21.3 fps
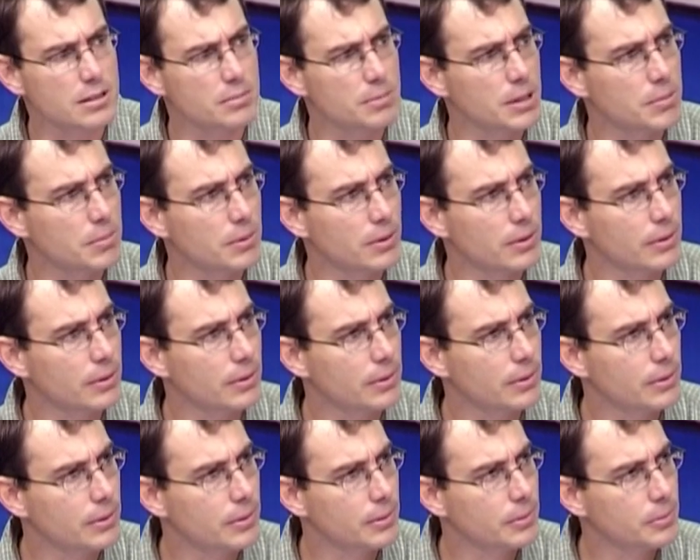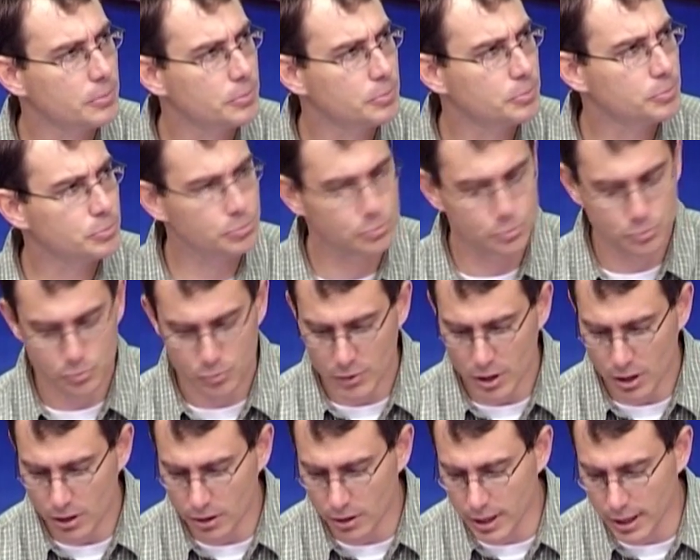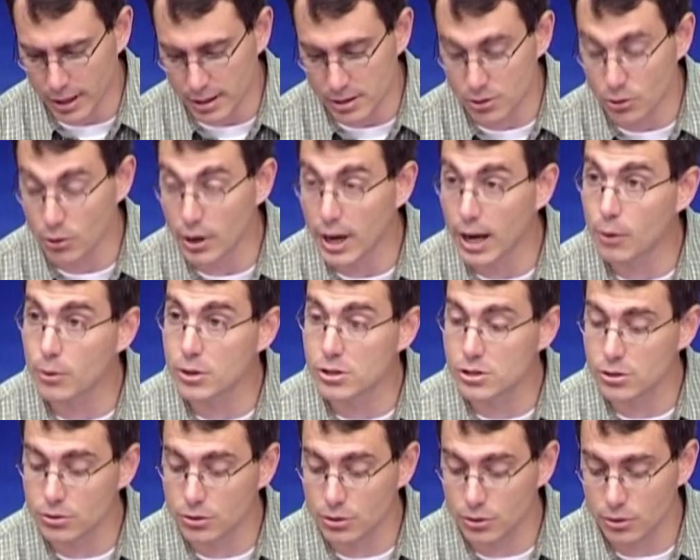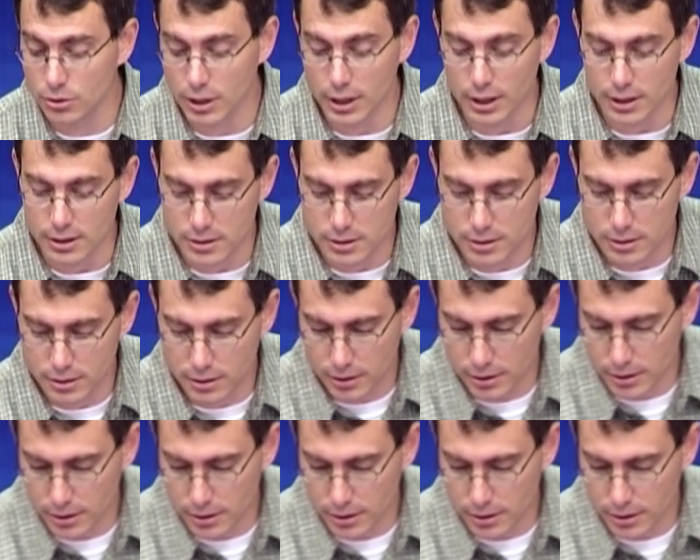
to people? All right, so how would you do this?